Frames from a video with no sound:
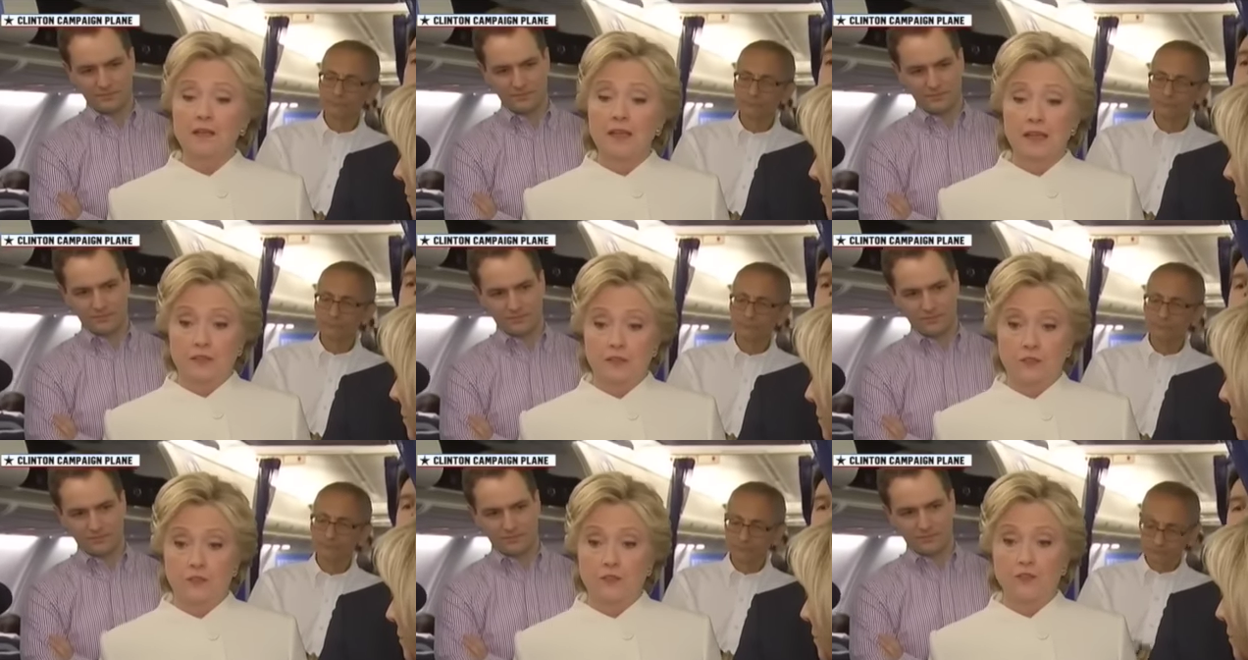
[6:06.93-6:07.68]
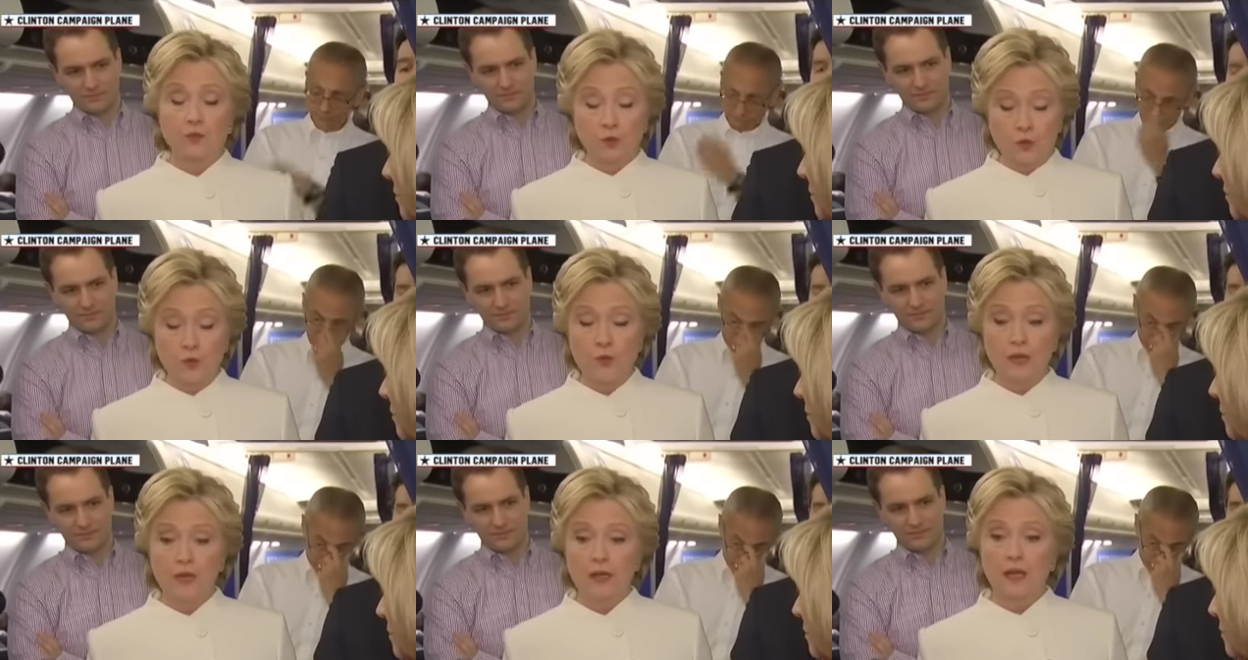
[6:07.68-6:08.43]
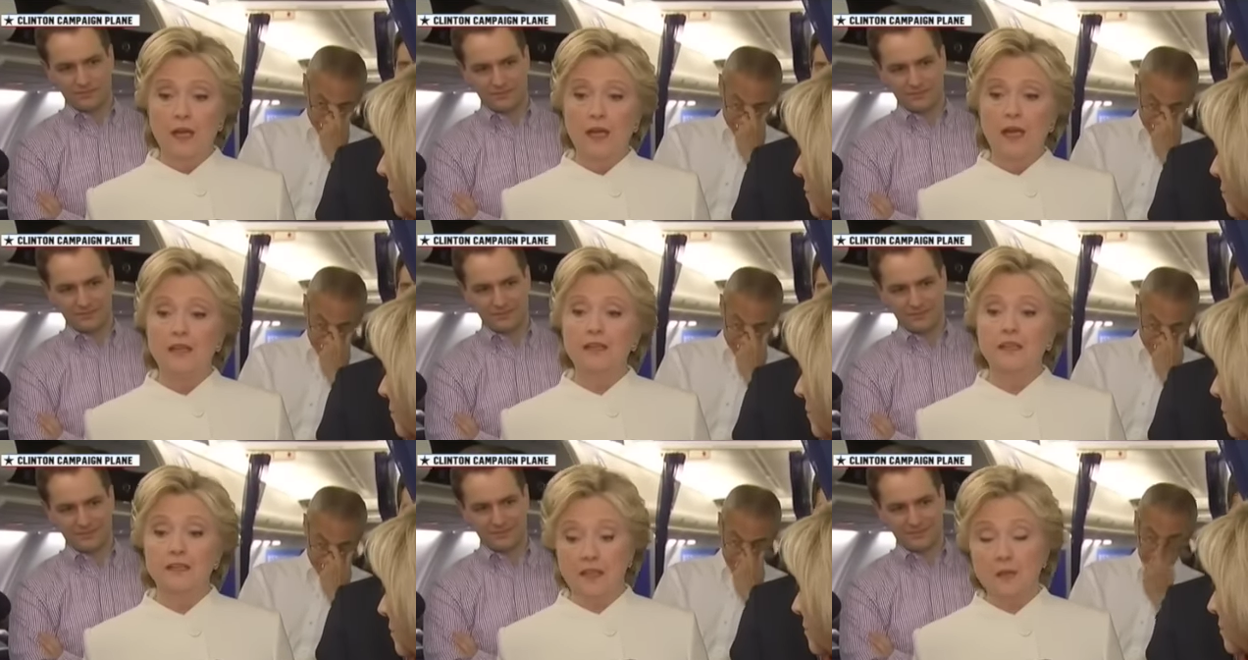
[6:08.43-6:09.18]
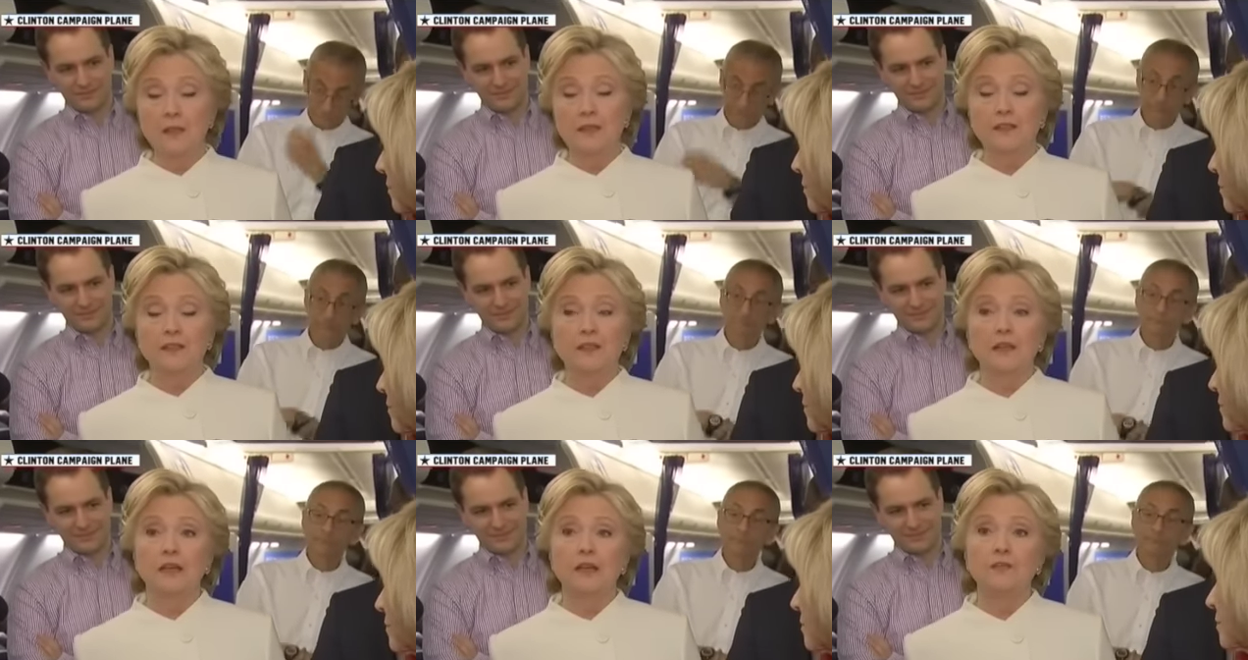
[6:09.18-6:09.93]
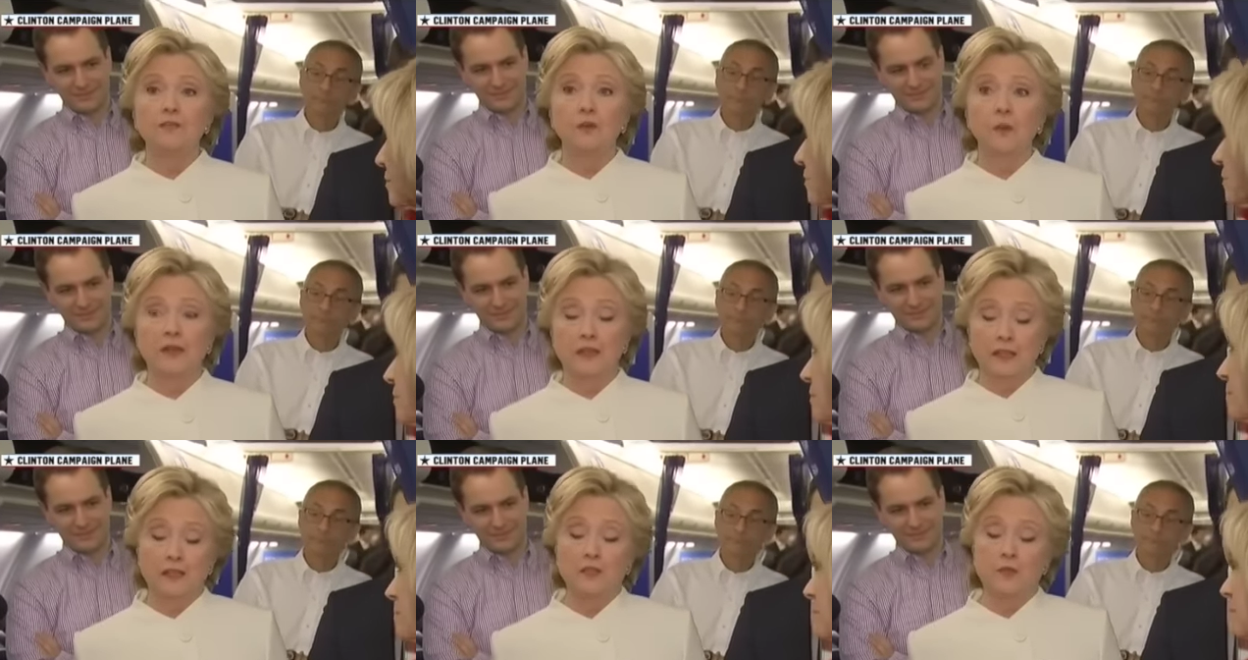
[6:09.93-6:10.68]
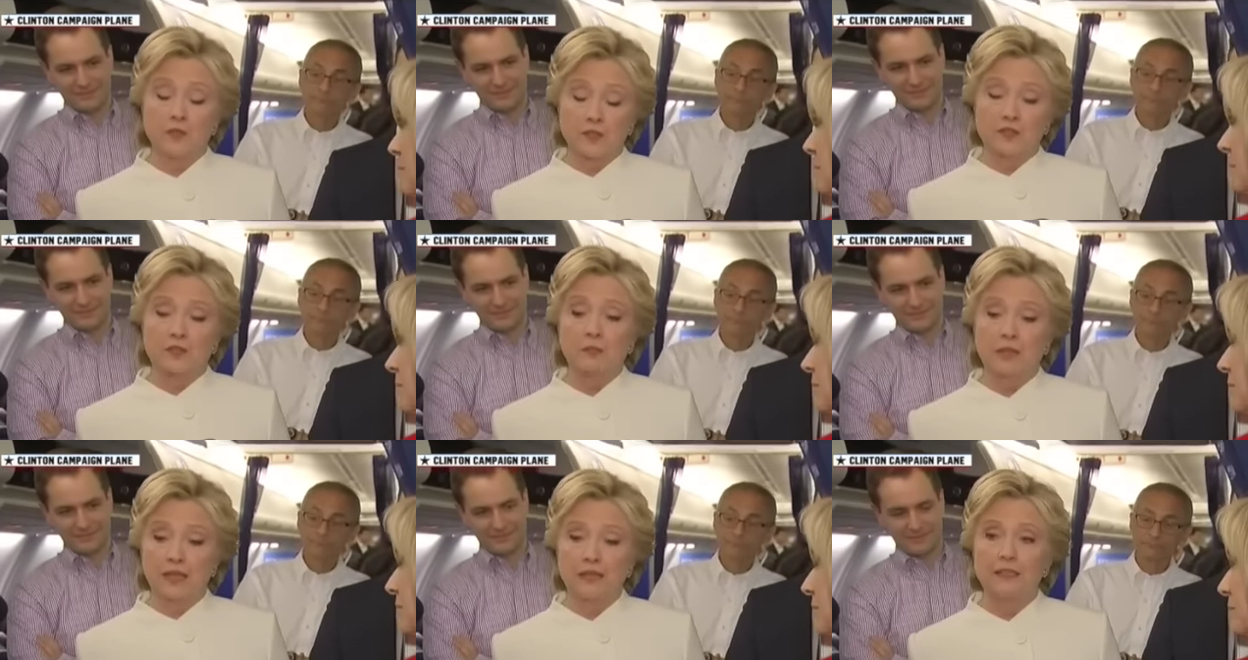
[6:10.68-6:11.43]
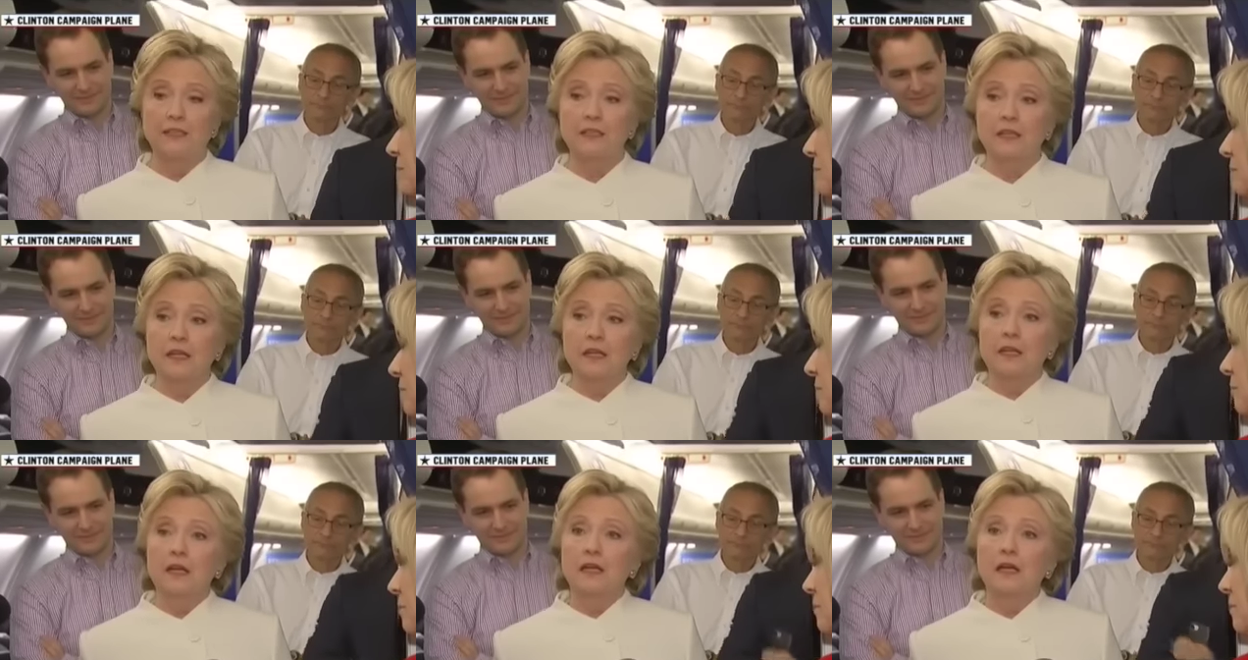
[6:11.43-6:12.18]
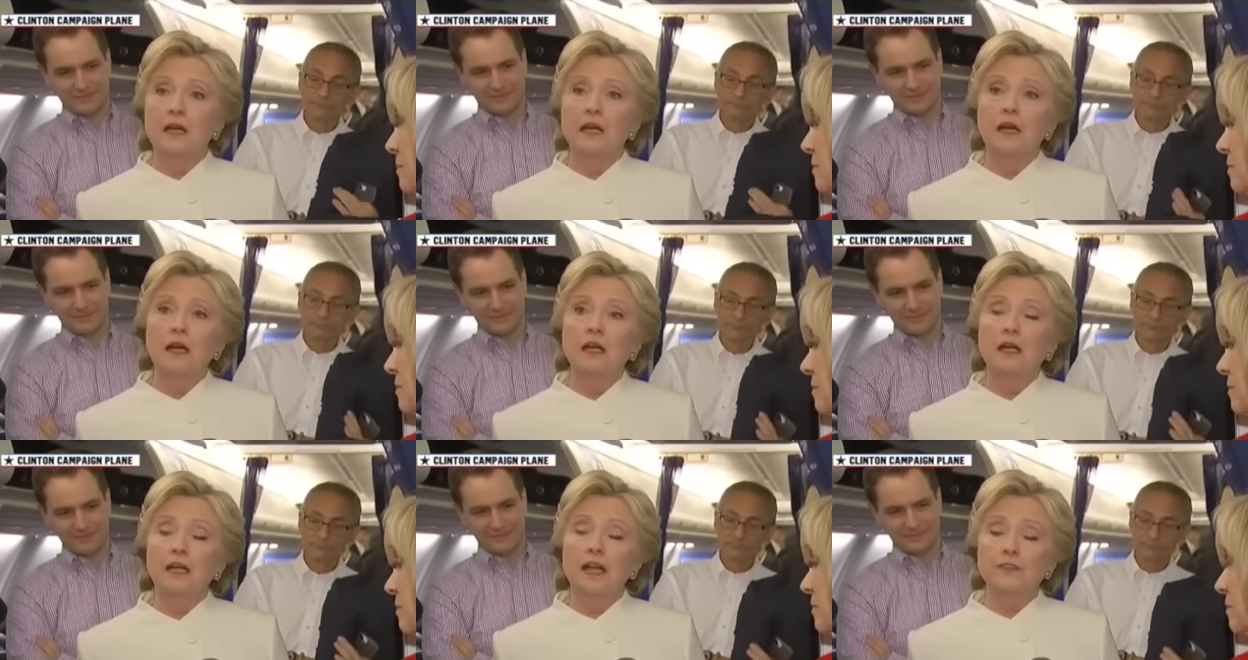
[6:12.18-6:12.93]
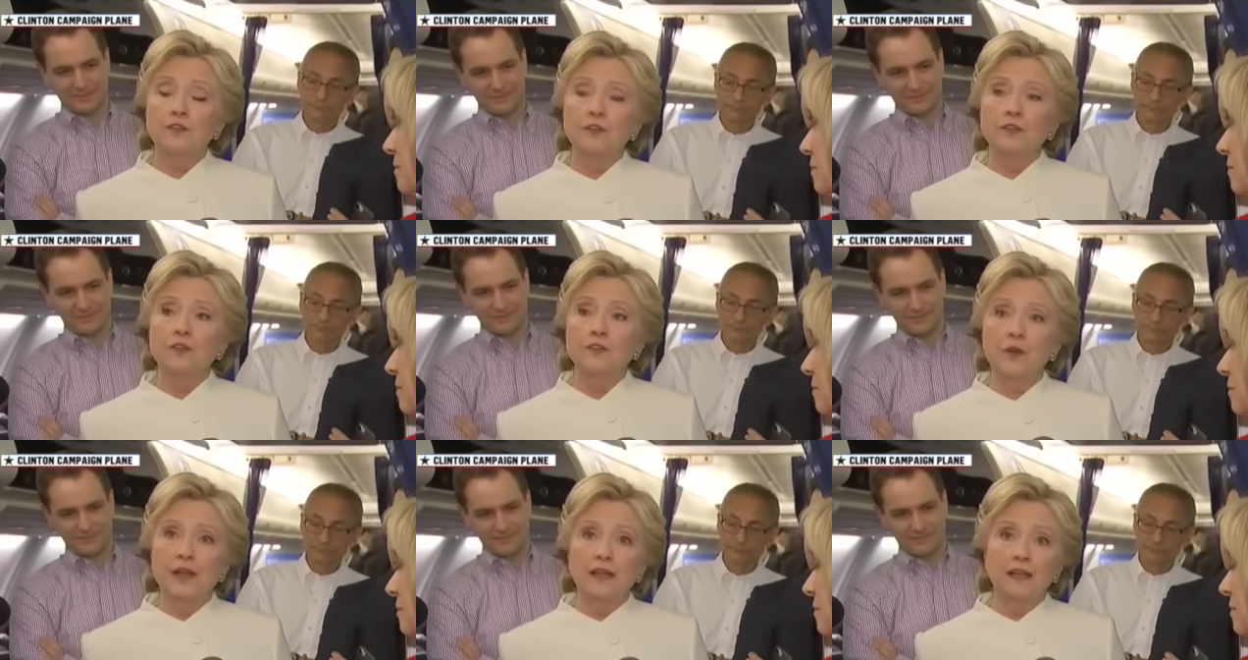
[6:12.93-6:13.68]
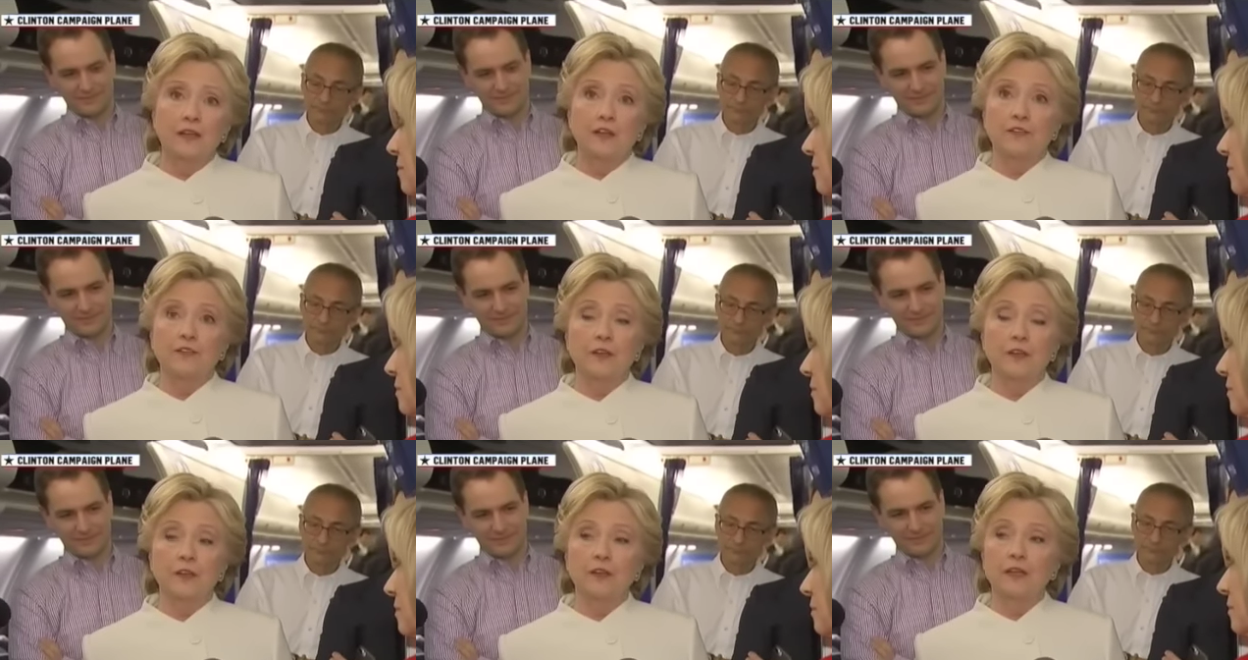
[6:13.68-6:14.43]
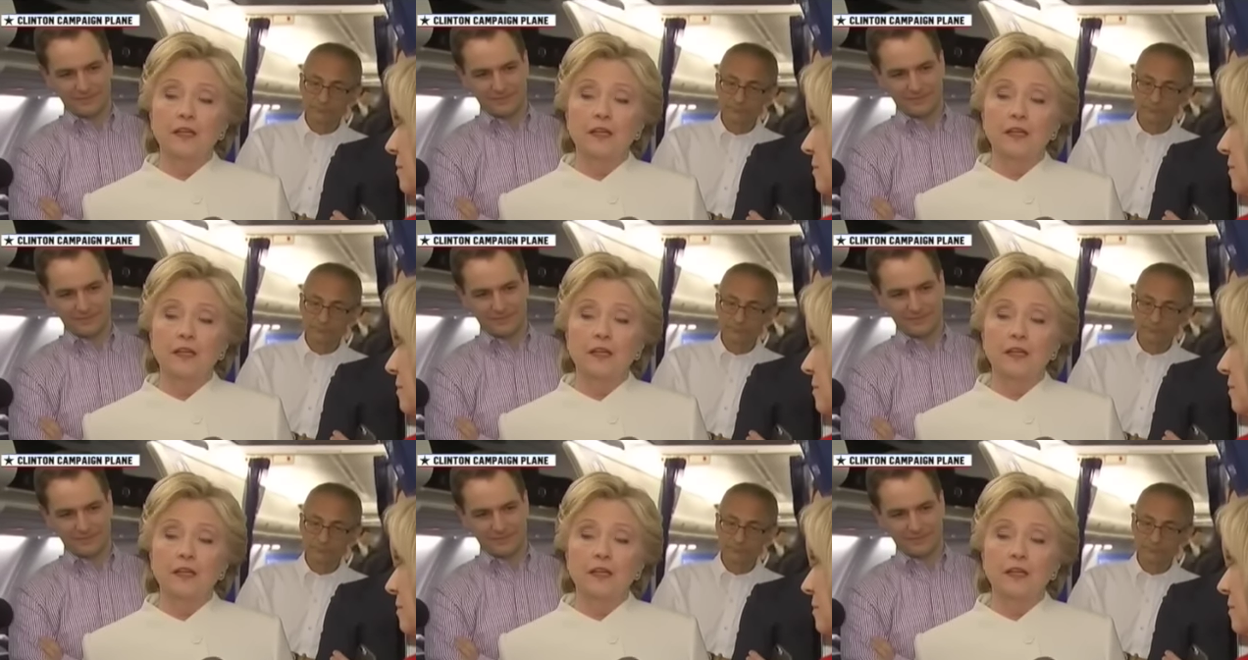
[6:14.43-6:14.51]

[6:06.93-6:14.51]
Speaker 1: that it's true and condemn it uh, for what it is, which is a blatant uh, effort to try to interfere